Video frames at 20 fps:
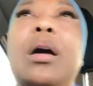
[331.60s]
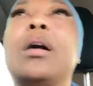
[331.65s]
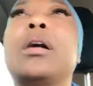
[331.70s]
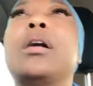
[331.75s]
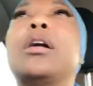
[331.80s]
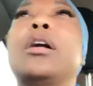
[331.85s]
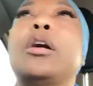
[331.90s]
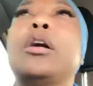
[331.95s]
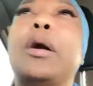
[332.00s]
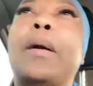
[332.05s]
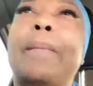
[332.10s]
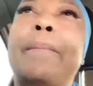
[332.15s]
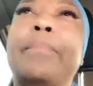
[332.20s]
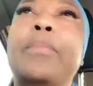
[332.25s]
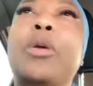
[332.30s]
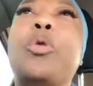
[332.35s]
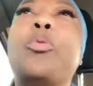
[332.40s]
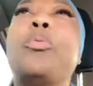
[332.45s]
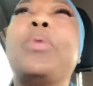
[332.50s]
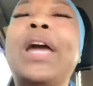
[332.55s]
continue
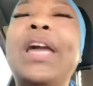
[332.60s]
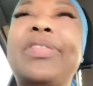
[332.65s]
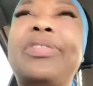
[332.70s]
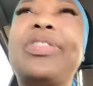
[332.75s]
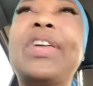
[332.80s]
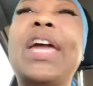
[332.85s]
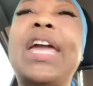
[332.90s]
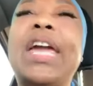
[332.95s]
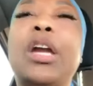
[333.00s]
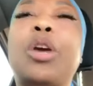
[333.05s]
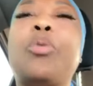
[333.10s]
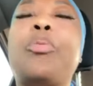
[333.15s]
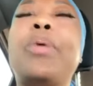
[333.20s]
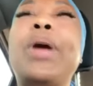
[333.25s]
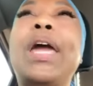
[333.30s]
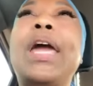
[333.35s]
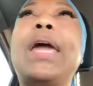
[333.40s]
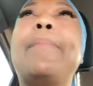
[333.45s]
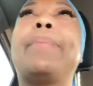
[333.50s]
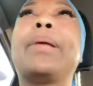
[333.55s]
straight. We think
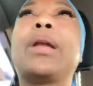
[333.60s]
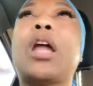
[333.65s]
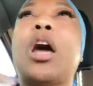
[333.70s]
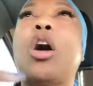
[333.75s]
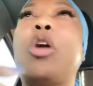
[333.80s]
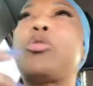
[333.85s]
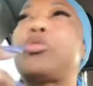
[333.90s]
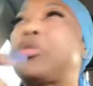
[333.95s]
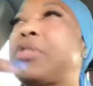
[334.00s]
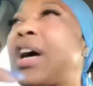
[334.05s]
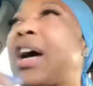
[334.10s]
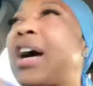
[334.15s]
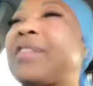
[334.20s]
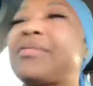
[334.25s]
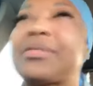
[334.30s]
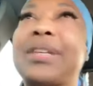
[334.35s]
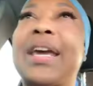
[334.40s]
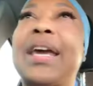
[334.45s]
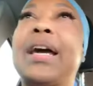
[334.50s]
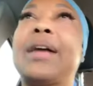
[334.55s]
we belong to
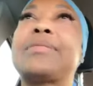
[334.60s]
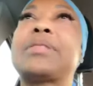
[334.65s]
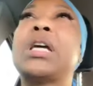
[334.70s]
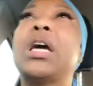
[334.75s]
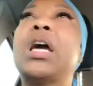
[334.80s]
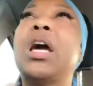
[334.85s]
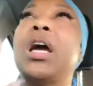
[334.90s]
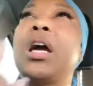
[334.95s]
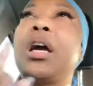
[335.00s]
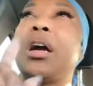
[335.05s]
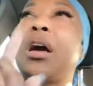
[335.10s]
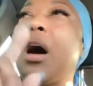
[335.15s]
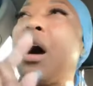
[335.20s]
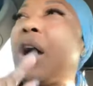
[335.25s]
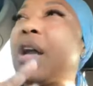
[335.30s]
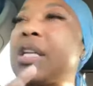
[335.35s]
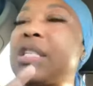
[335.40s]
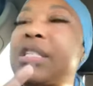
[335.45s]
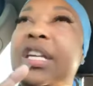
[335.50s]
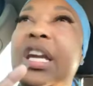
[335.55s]
ourselves.
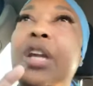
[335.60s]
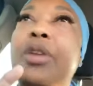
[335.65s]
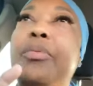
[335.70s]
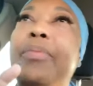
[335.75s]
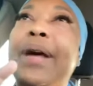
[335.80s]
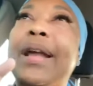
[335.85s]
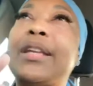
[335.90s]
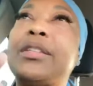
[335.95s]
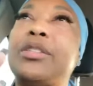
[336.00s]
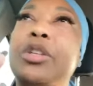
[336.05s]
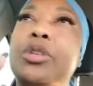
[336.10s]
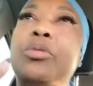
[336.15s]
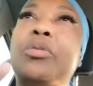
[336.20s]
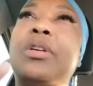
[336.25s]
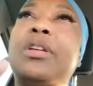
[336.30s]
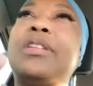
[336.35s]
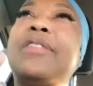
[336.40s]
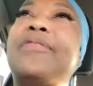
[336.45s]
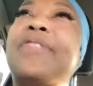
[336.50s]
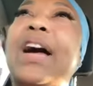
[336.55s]
God is getting ready to
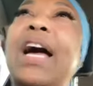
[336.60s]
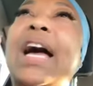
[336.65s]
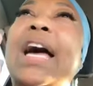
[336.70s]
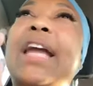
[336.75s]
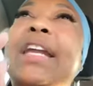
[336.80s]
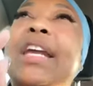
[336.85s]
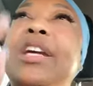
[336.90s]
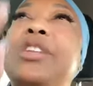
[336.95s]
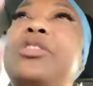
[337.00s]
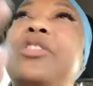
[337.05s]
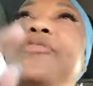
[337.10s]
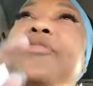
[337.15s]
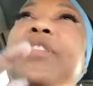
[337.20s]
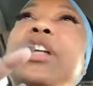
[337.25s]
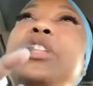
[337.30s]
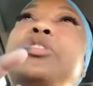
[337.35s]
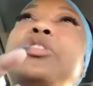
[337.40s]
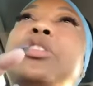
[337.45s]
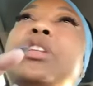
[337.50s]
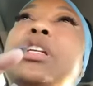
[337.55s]
do a divine
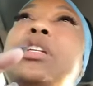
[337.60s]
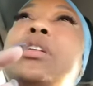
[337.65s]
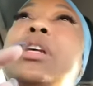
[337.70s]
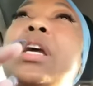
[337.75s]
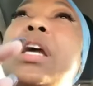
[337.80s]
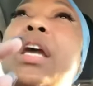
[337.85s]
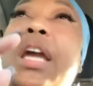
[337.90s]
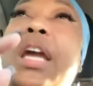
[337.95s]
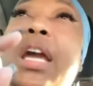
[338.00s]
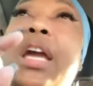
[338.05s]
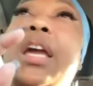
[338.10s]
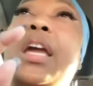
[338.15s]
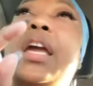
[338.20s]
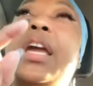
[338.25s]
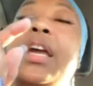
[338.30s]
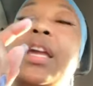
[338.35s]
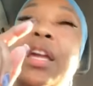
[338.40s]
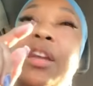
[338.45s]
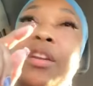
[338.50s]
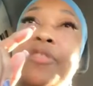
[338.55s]
intervention in, in,
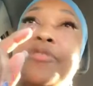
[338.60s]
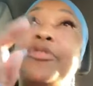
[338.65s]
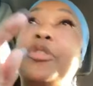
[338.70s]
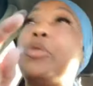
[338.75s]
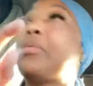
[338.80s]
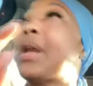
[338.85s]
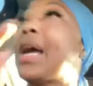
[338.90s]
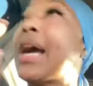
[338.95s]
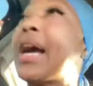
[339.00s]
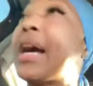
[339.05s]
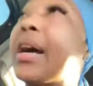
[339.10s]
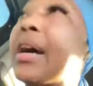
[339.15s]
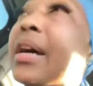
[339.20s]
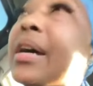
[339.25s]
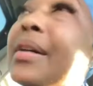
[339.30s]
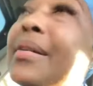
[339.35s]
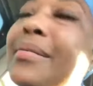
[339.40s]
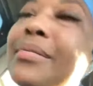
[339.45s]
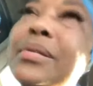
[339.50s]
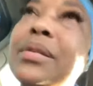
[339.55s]
in a few
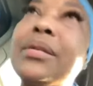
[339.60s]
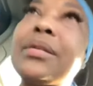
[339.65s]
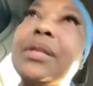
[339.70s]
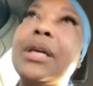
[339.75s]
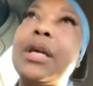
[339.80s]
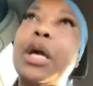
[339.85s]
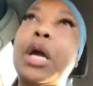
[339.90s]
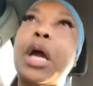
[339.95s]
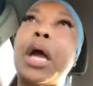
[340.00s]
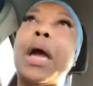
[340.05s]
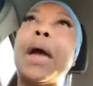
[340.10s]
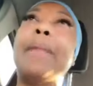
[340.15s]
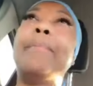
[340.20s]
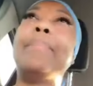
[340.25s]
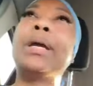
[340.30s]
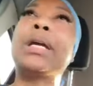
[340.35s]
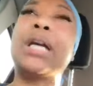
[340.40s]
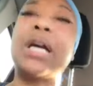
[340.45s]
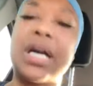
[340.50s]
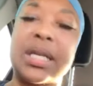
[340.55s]
lives
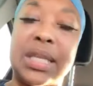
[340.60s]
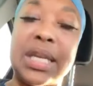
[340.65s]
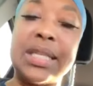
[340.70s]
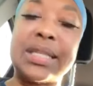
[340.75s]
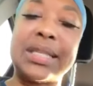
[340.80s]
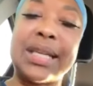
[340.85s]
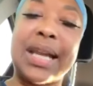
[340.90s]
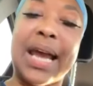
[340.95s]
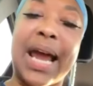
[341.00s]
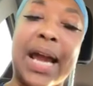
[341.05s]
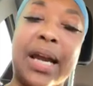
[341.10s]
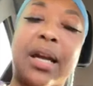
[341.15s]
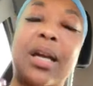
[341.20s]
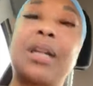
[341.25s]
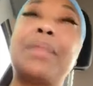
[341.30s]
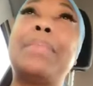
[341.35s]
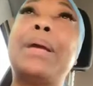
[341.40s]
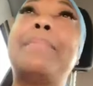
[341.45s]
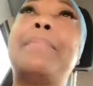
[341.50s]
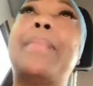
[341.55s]
because he's not
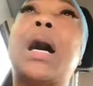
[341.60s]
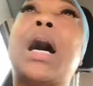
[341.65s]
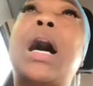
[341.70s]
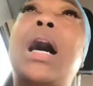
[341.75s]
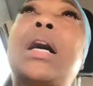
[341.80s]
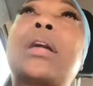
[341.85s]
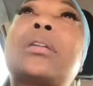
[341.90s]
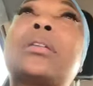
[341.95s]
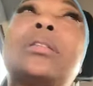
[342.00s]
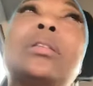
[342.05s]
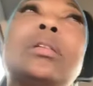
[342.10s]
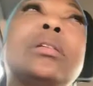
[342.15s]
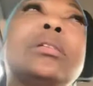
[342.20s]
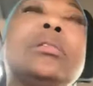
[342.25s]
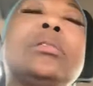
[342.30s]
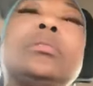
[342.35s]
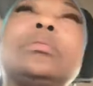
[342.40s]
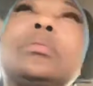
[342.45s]
going to be mocked.